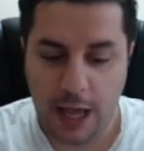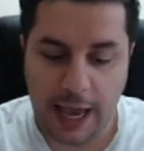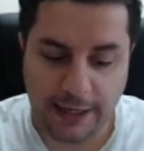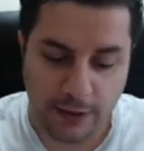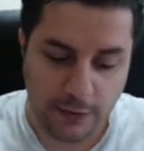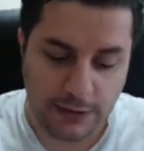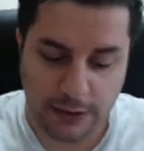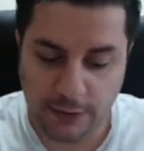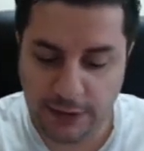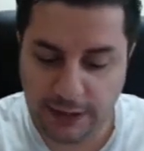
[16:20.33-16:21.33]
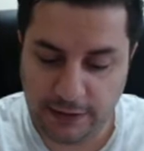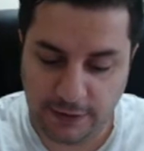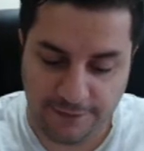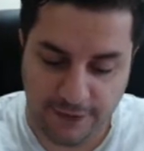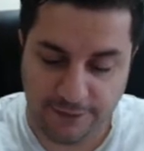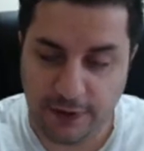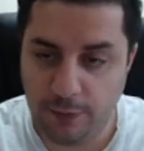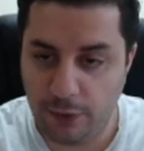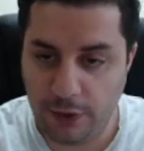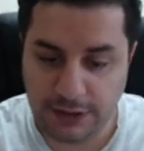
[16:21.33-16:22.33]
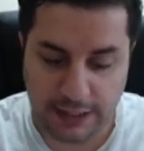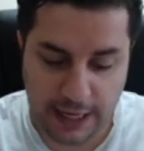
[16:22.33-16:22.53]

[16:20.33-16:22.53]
You need to 15 points,